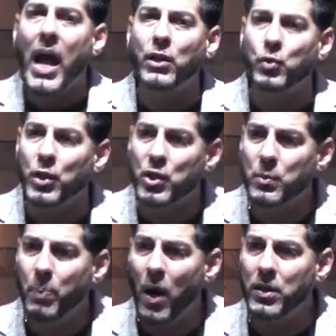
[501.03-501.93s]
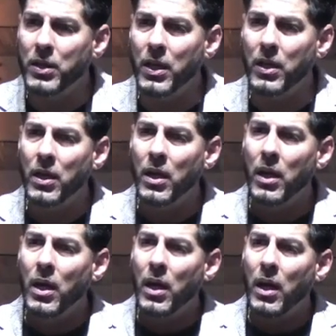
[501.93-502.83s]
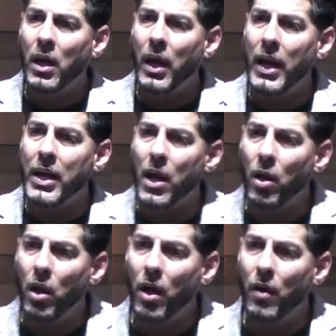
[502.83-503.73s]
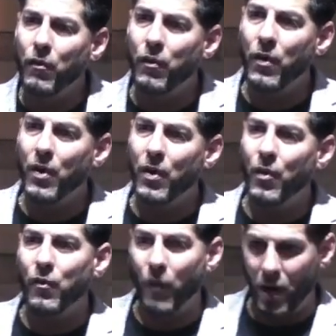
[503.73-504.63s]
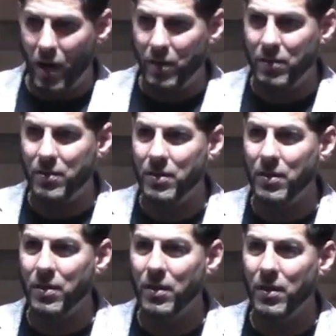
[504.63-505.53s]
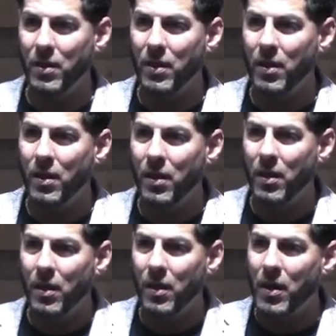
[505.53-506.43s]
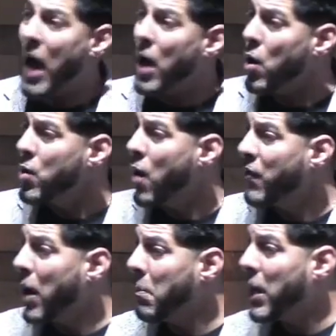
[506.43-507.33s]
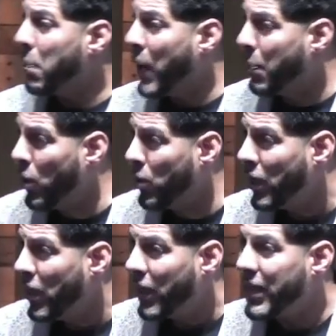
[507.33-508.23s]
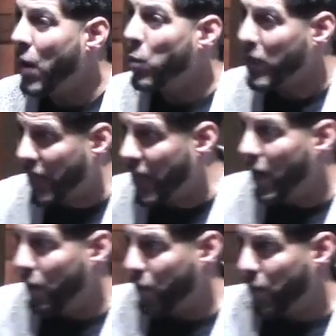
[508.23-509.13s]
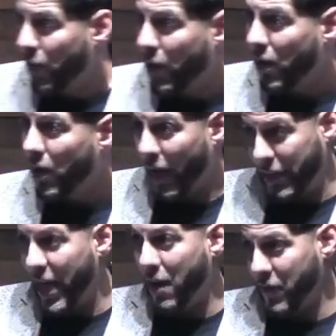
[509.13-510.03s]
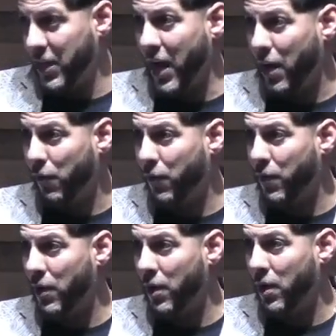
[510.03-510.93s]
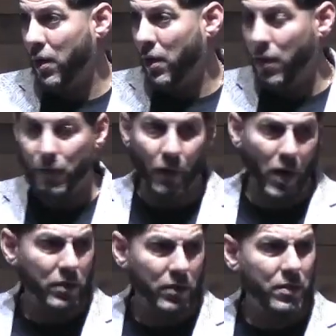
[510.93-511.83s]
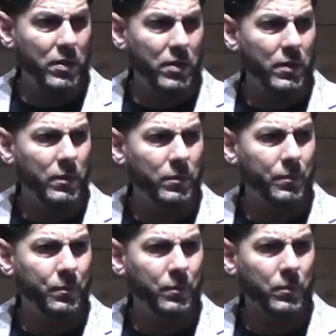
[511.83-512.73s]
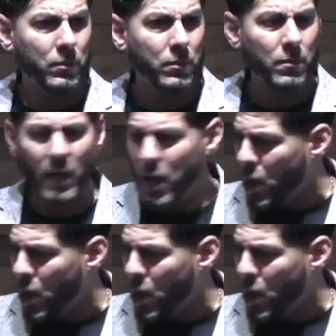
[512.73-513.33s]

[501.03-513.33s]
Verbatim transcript: responded in their love for us. Now, I don't know very many people that would give like the heaven gave for us. Now,